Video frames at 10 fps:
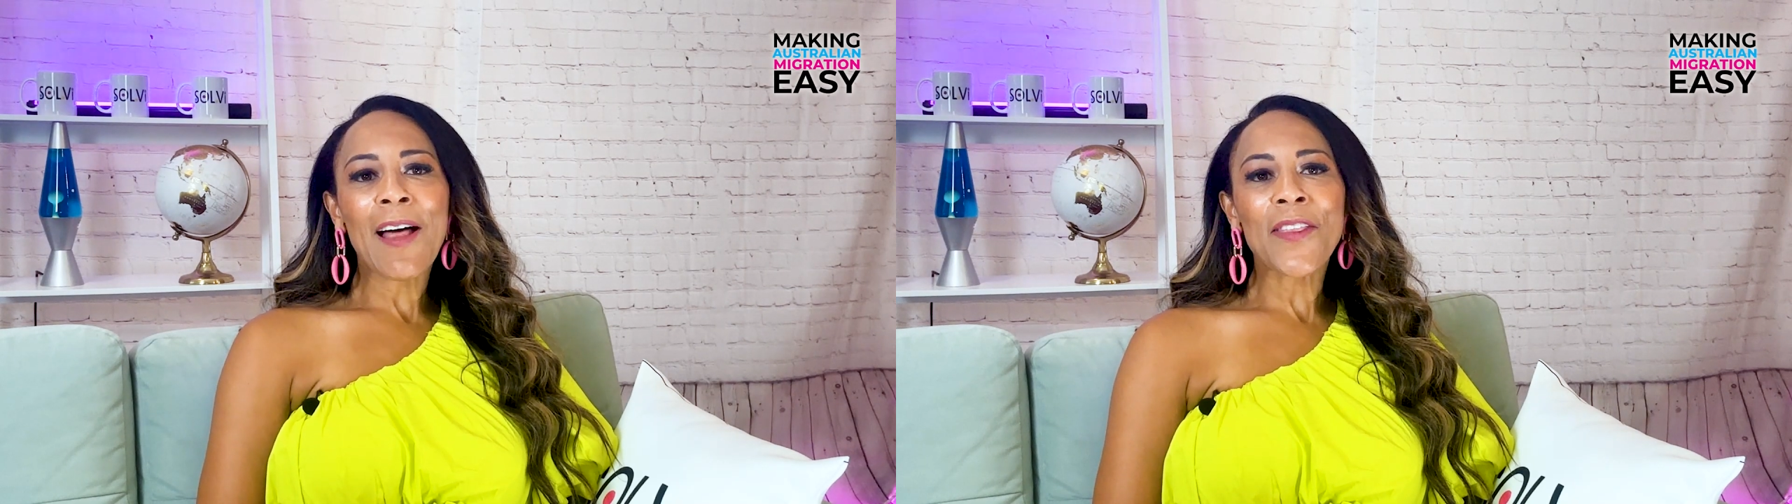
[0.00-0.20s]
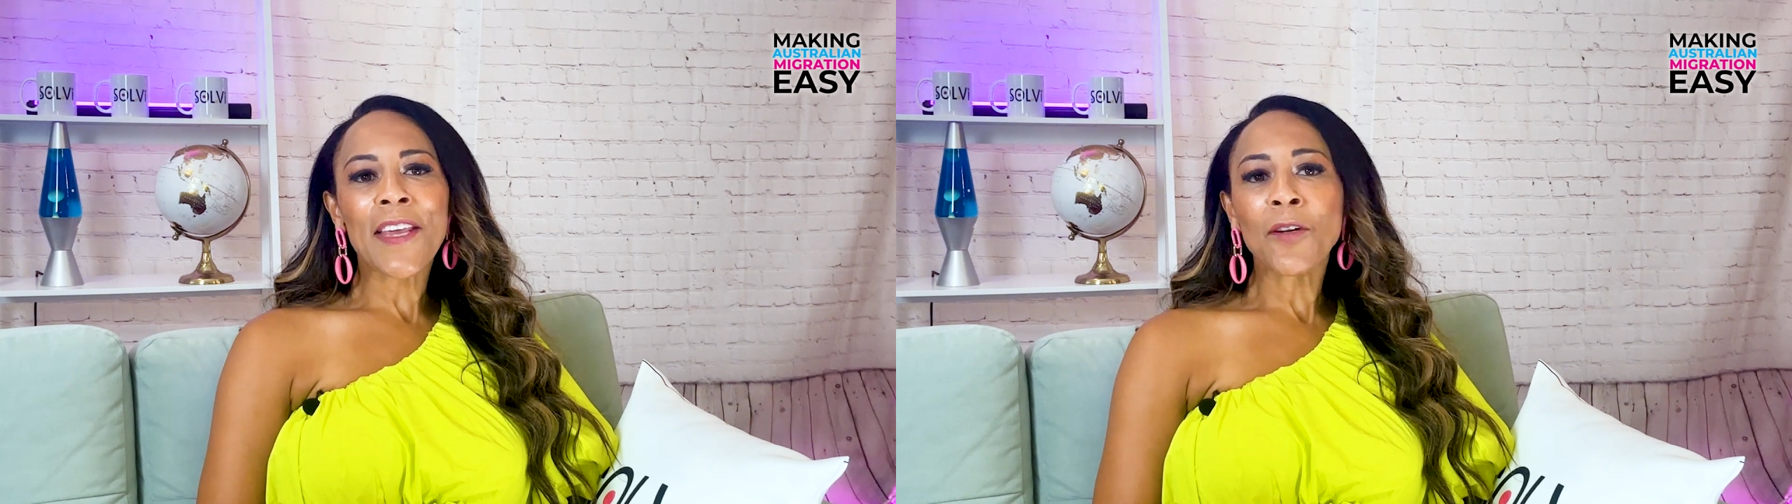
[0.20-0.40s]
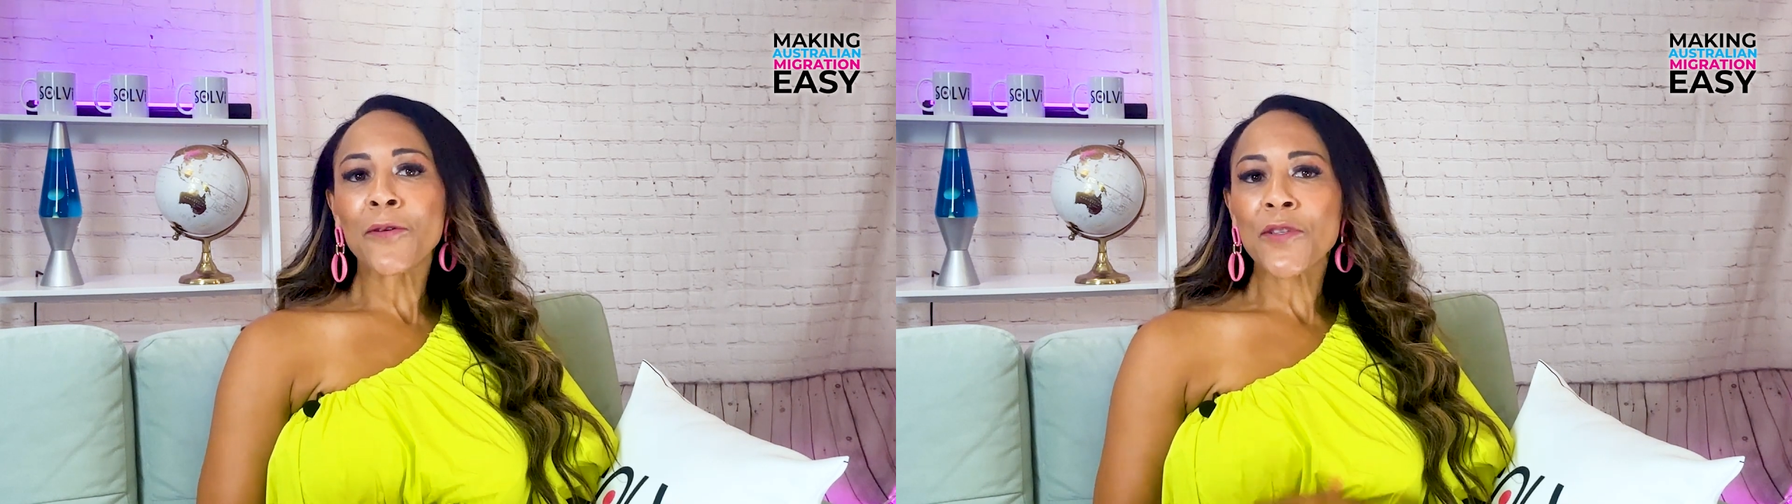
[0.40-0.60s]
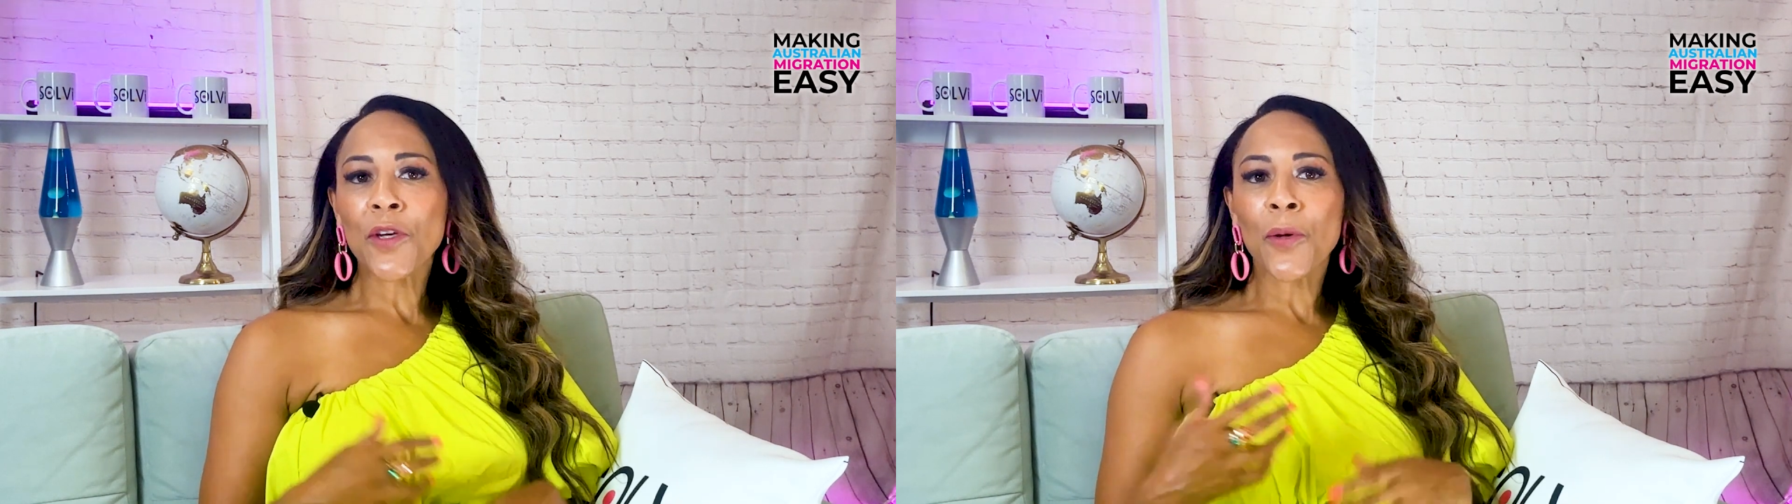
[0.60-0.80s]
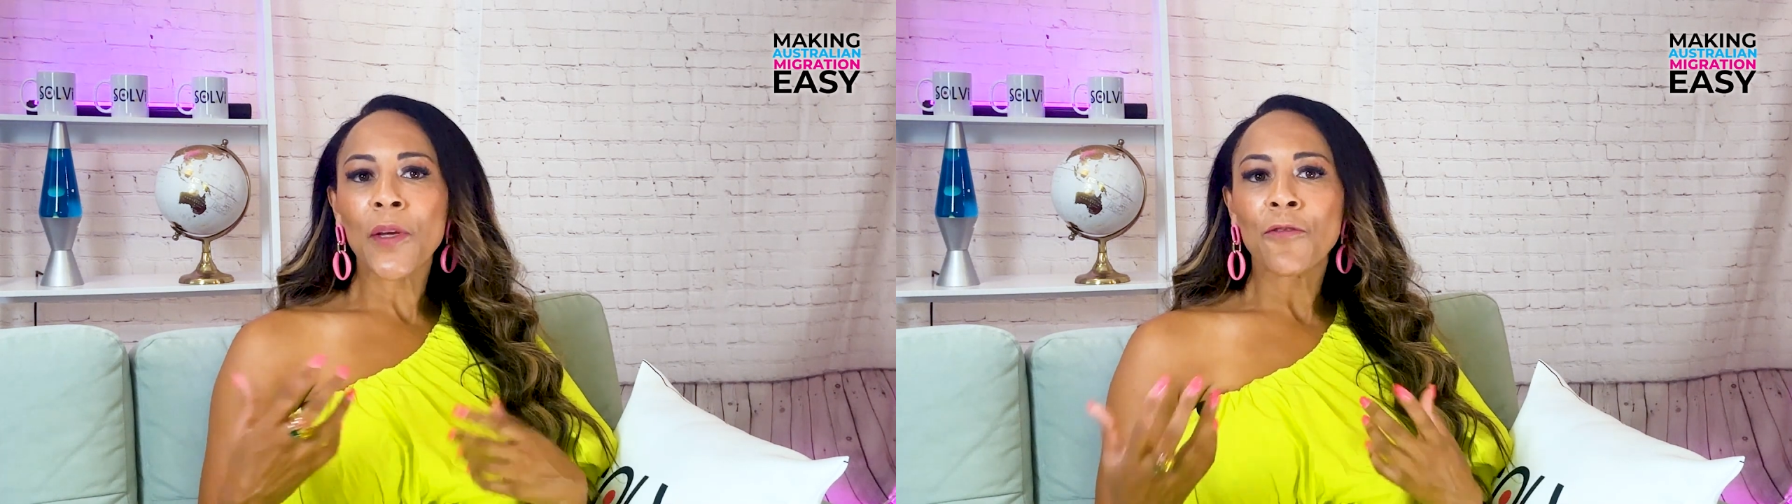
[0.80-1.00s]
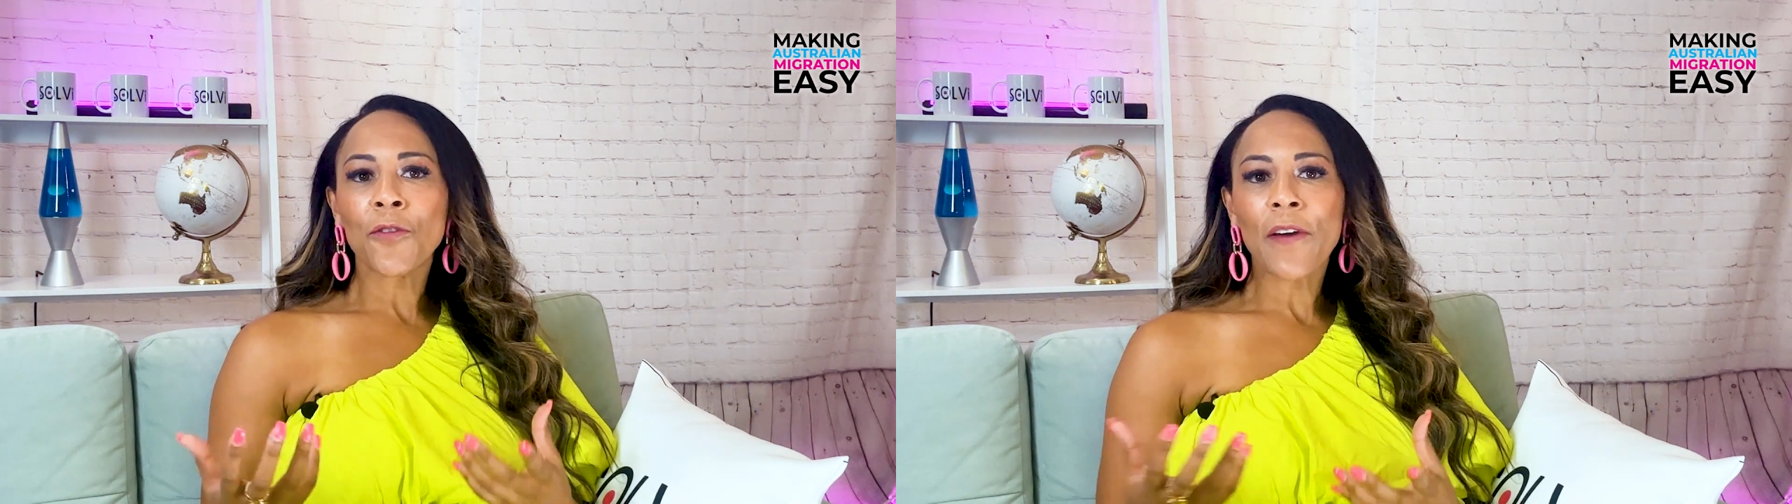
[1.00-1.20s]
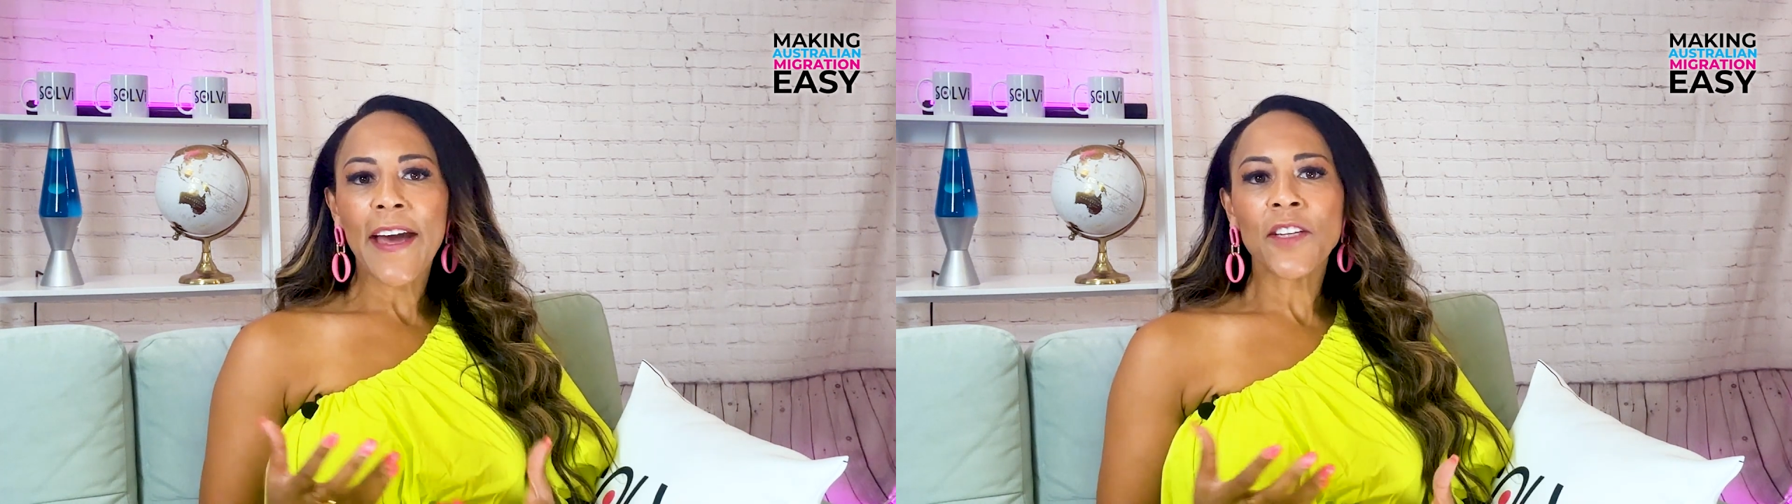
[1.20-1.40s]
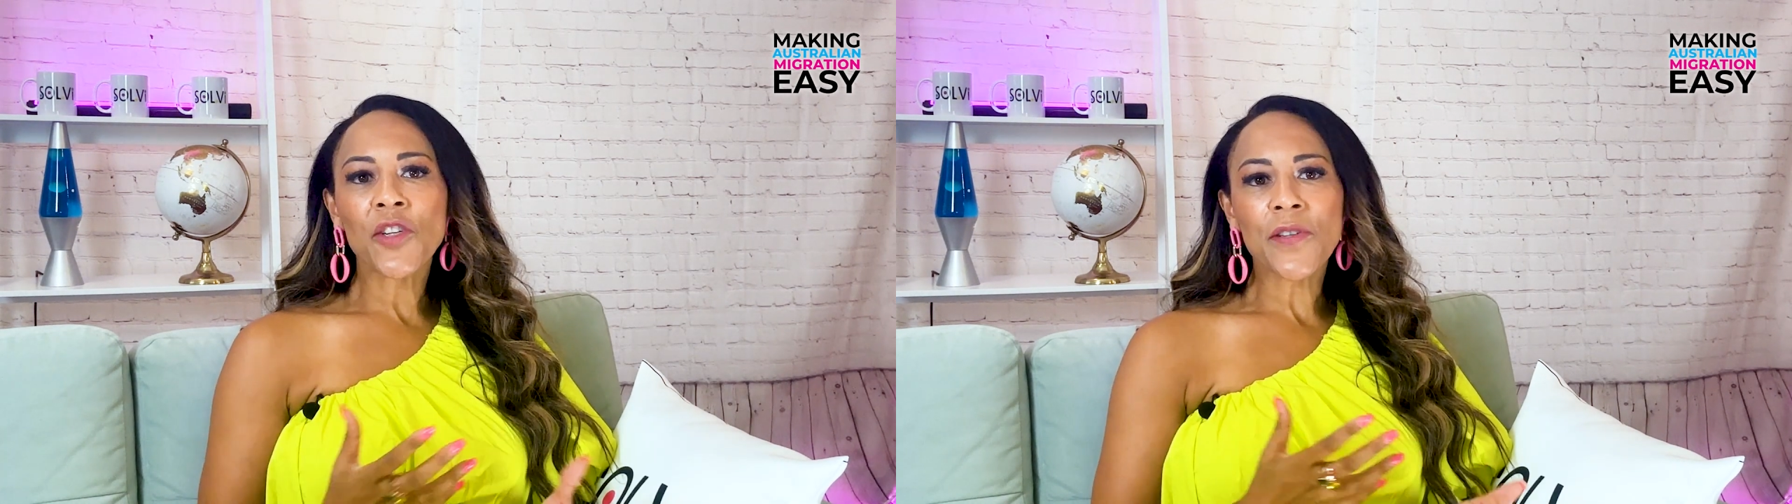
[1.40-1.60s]
Then also, if you've
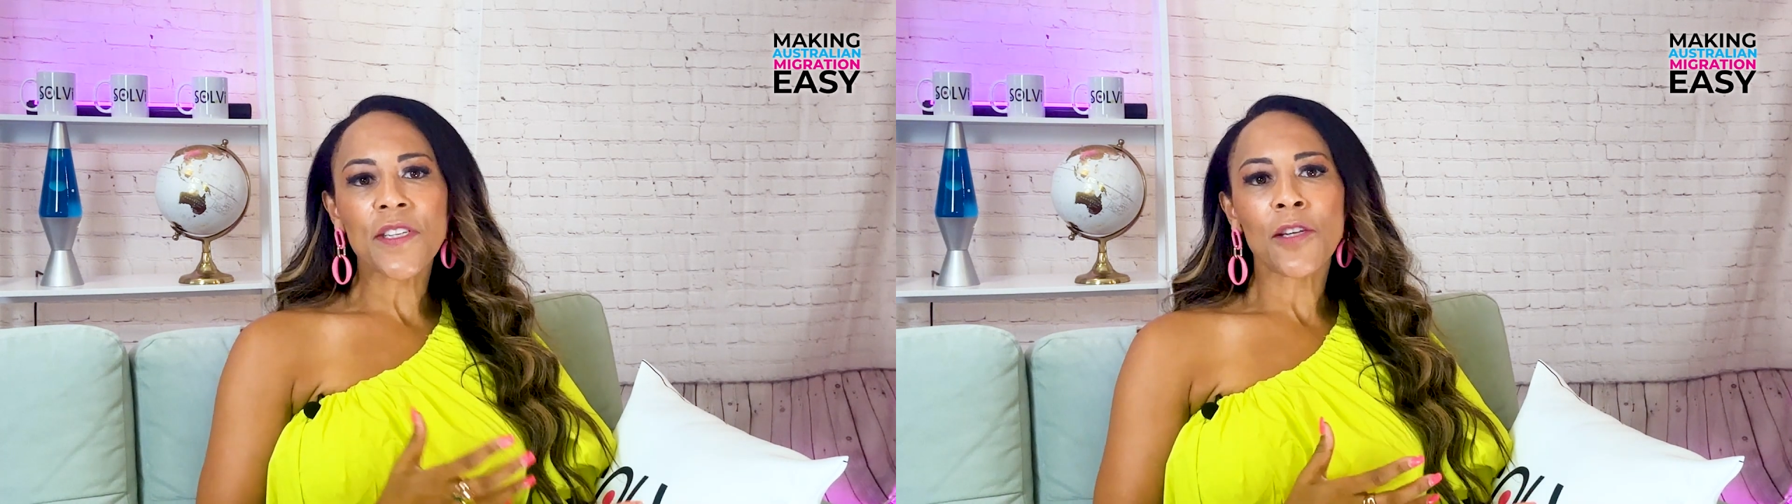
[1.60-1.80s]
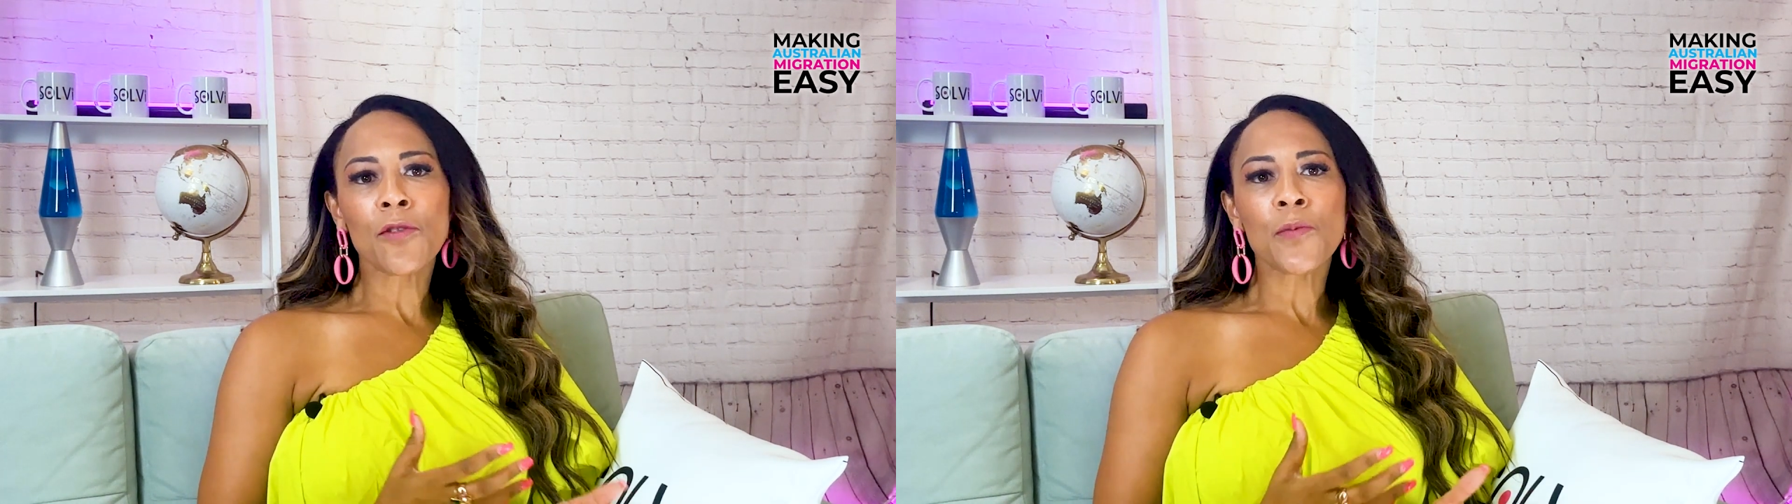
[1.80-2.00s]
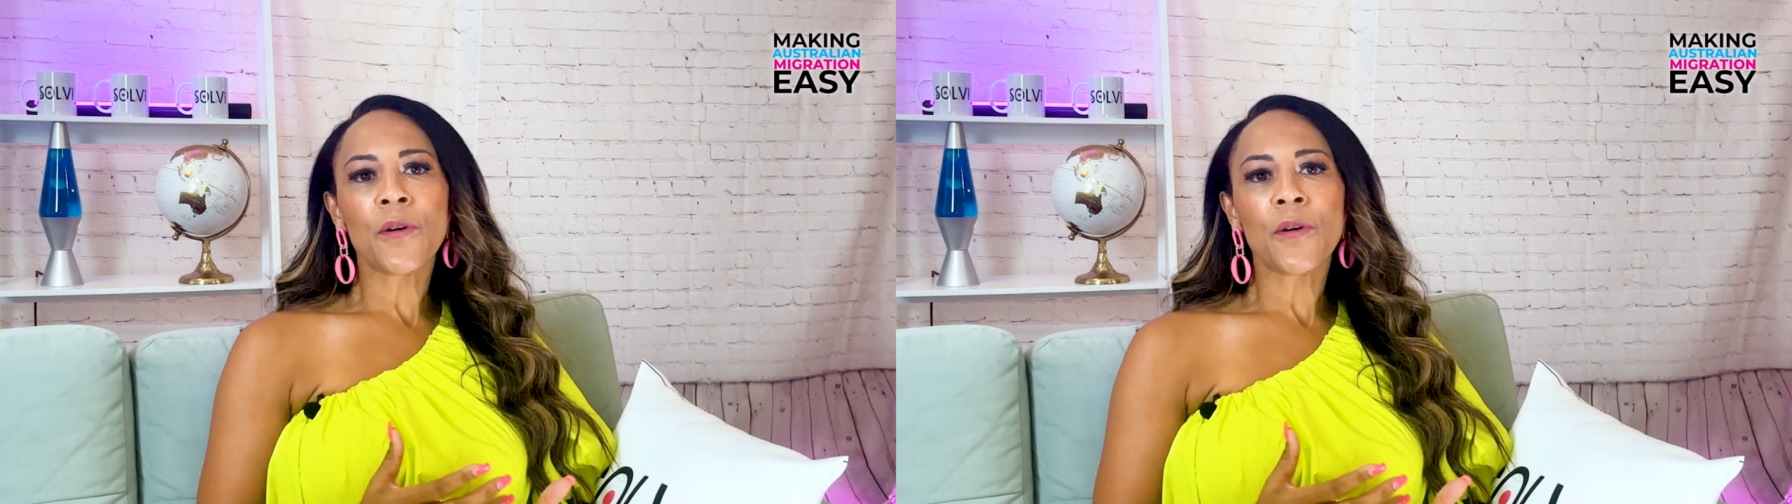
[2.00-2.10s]
had your skills